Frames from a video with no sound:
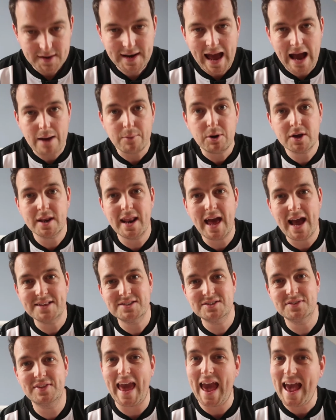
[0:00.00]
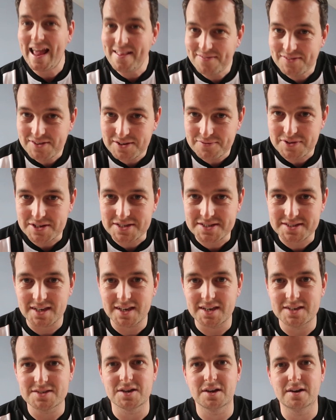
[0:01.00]
Now, looking ahead to the end of the
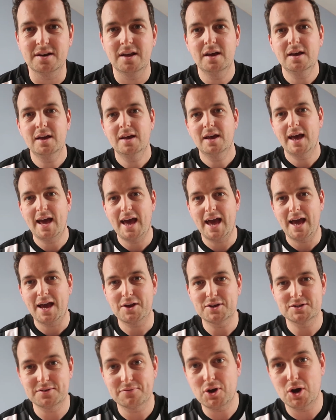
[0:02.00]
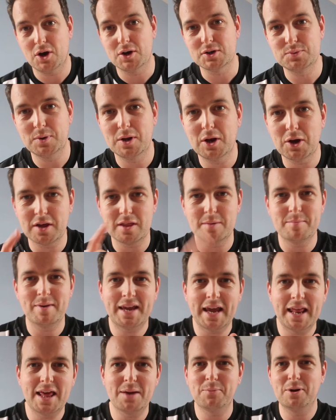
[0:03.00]
season, because uh, of course we look at the
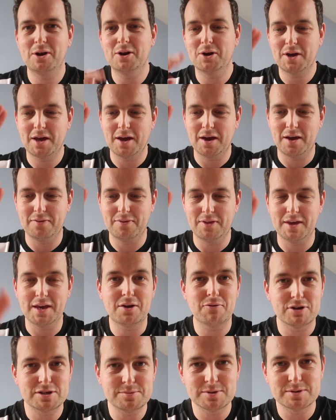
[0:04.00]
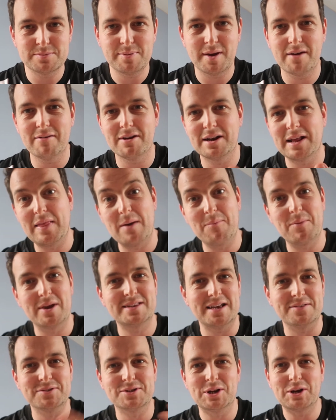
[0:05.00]
beginning, we look at the Christmas period, and then we
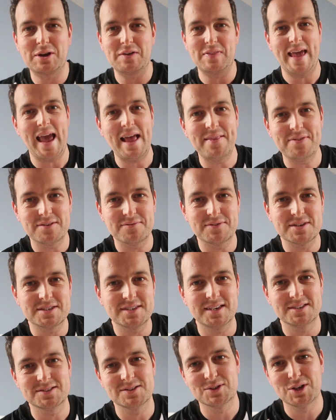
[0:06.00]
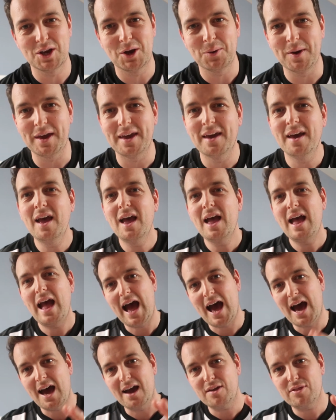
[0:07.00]
tend to look at the end of the season, don't we?
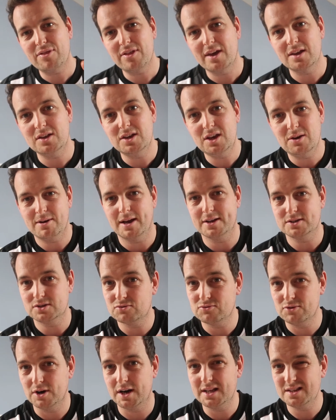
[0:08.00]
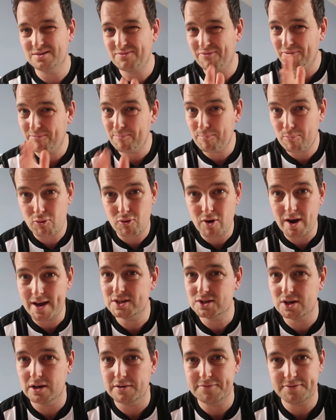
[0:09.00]
I think Newcastle's running's
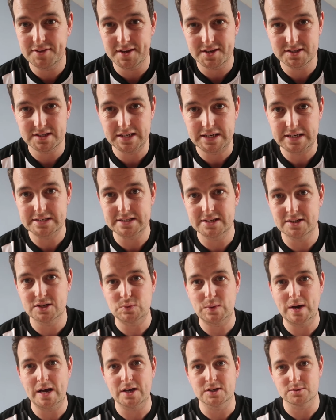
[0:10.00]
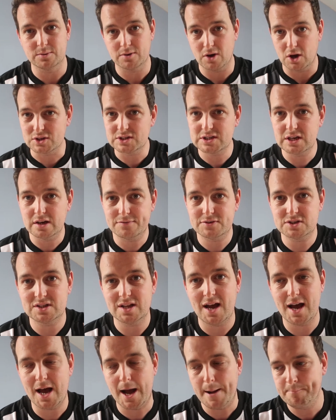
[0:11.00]
pretty tough this season as well. So we've got a tough
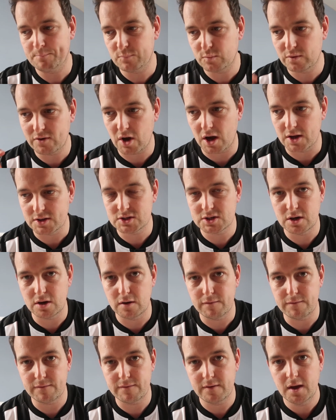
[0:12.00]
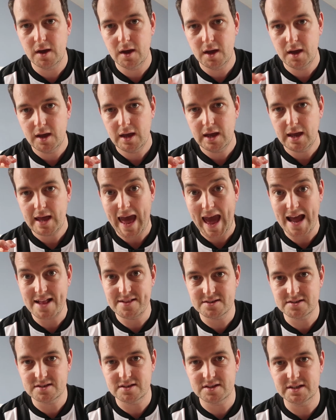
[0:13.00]
start, we've got a tough
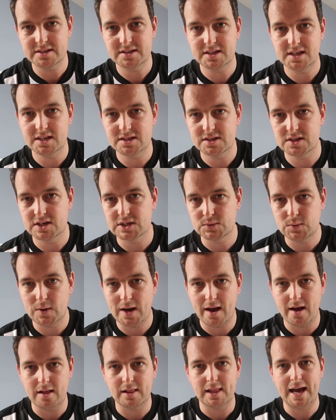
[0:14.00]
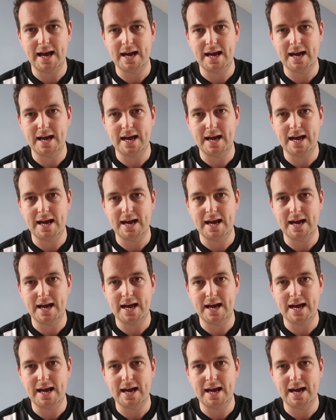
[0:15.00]
end to the season as well.